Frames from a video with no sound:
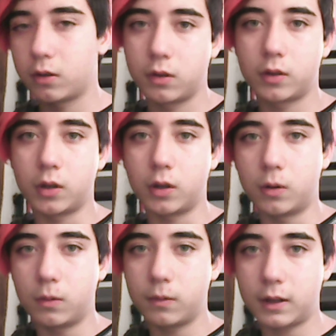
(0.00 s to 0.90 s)

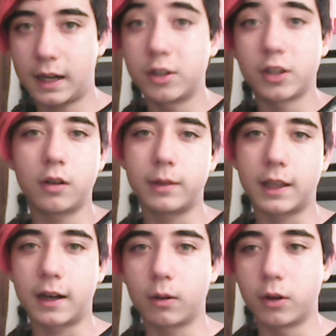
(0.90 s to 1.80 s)
so I'm just hoping that I
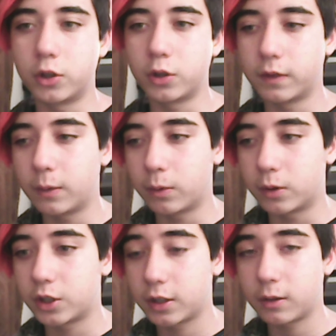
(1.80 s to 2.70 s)
don't go to juvie, which
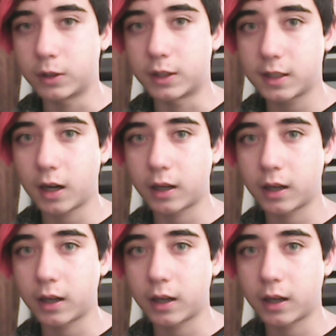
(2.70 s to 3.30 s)
would suck